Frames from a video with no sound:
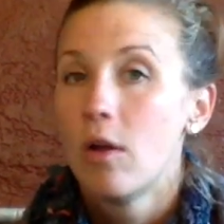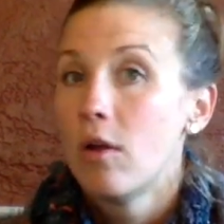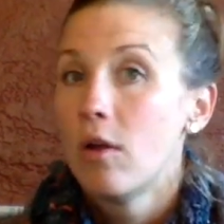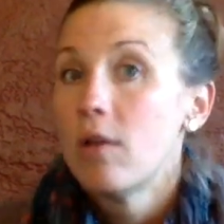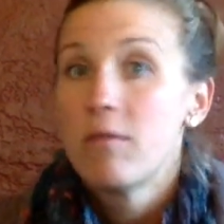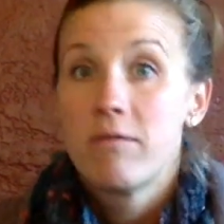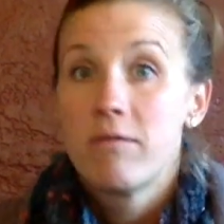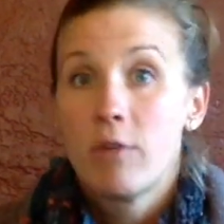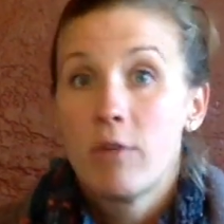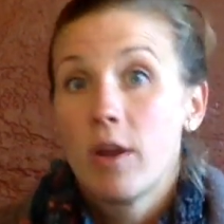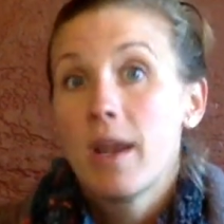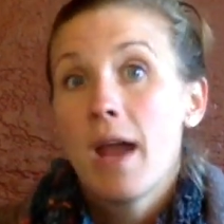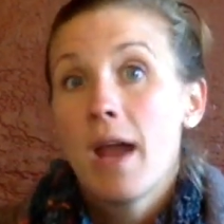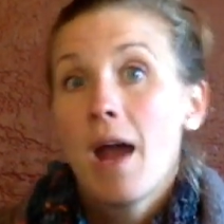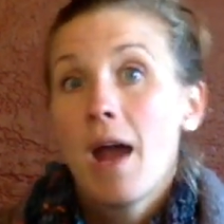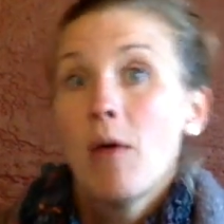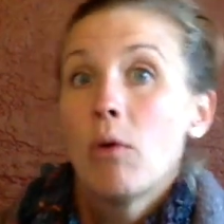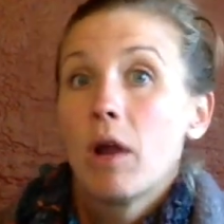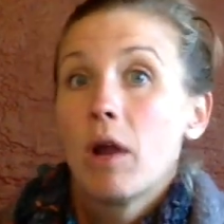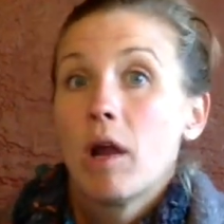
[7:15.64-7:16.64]
for an
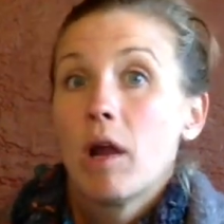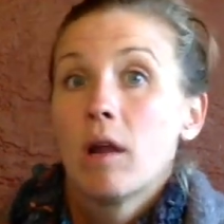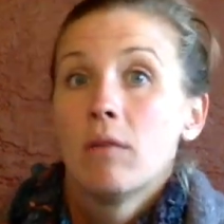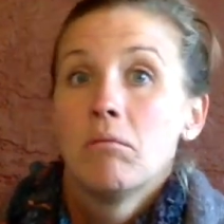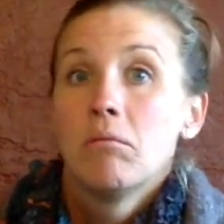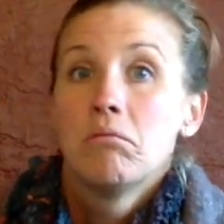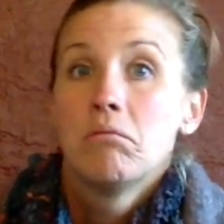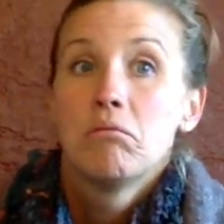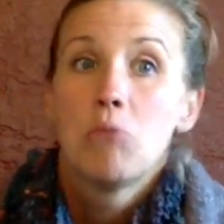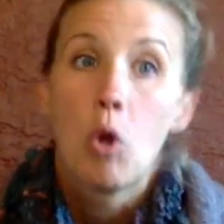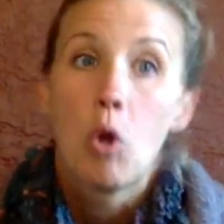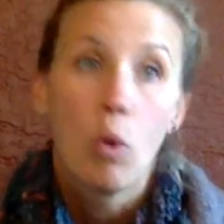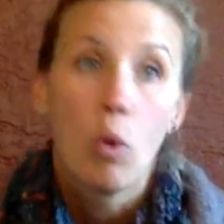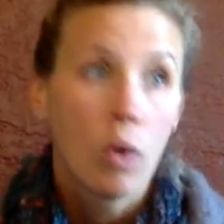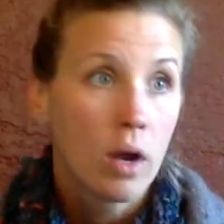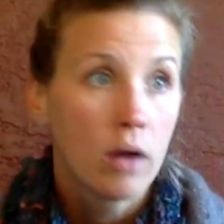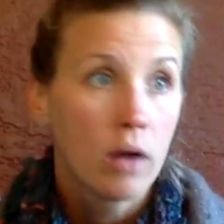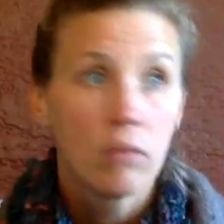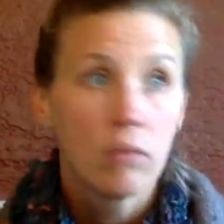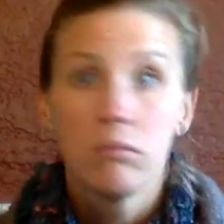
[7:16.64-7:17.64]
hour
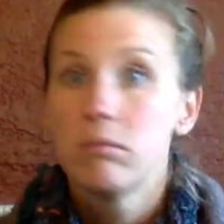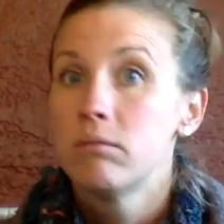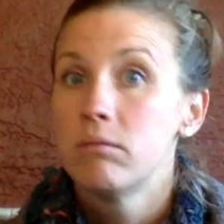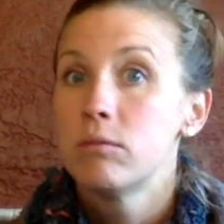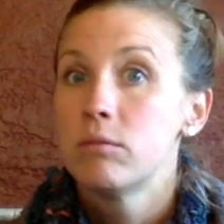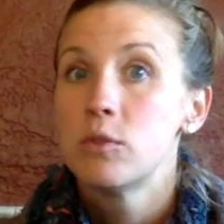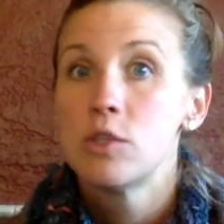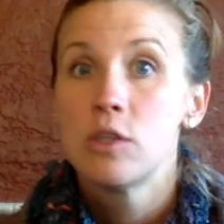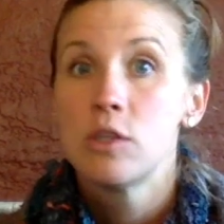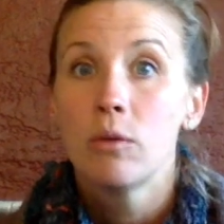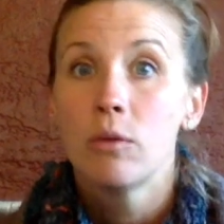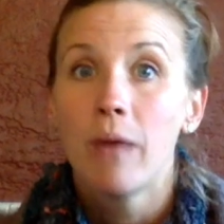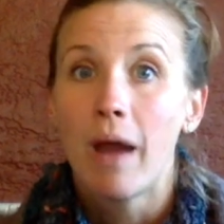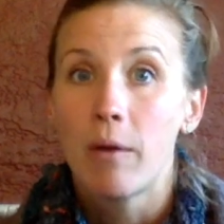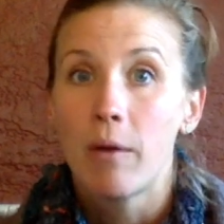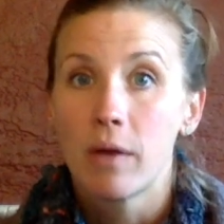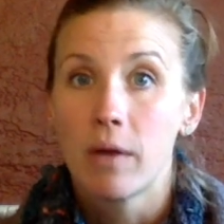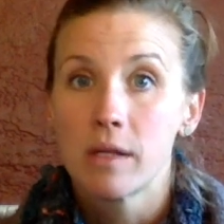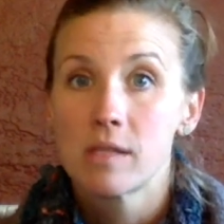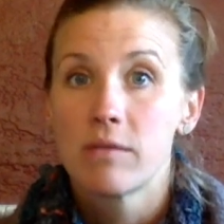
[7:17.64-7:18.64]
or 2
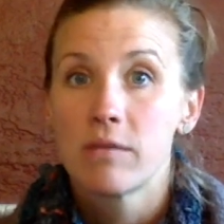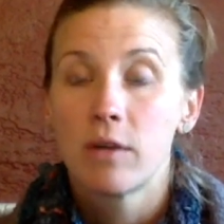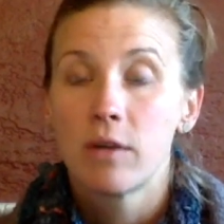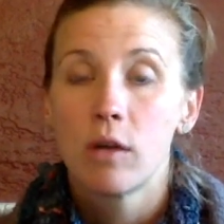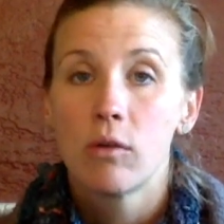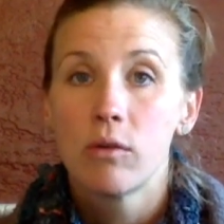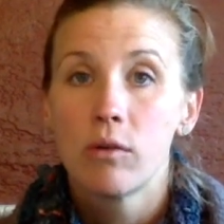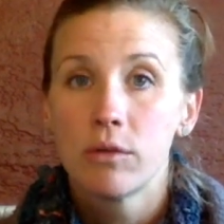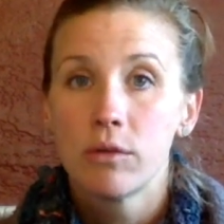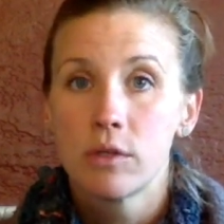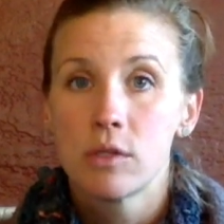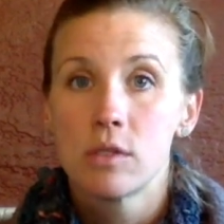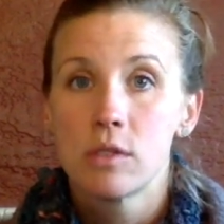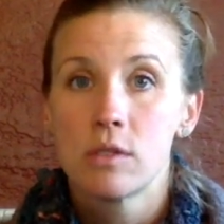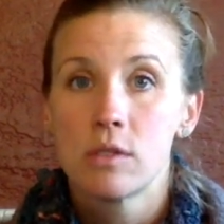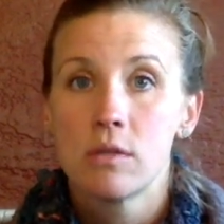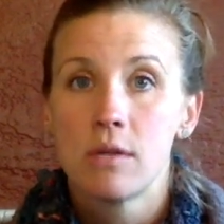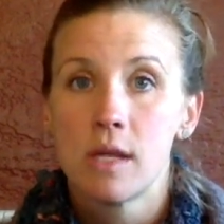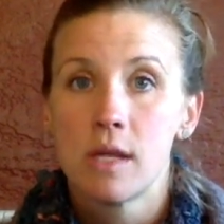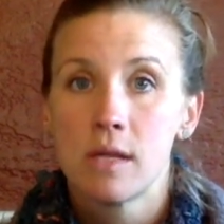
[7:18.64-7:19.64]
hours for our older
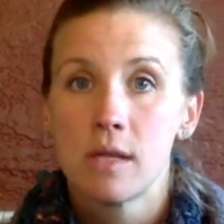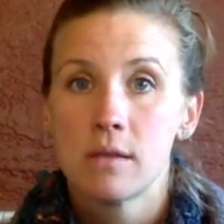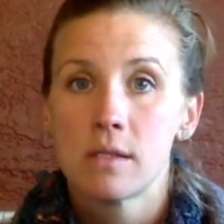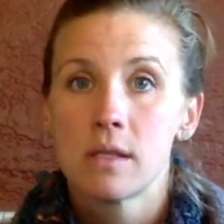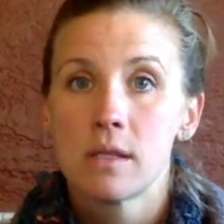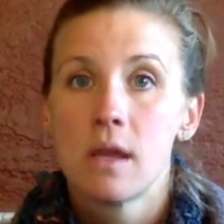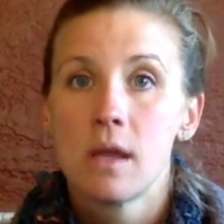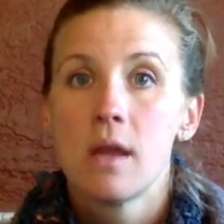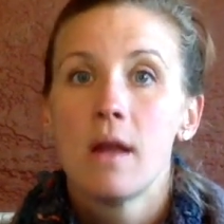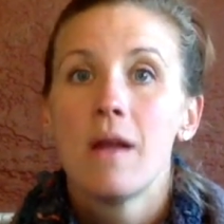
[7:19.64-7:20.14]
students.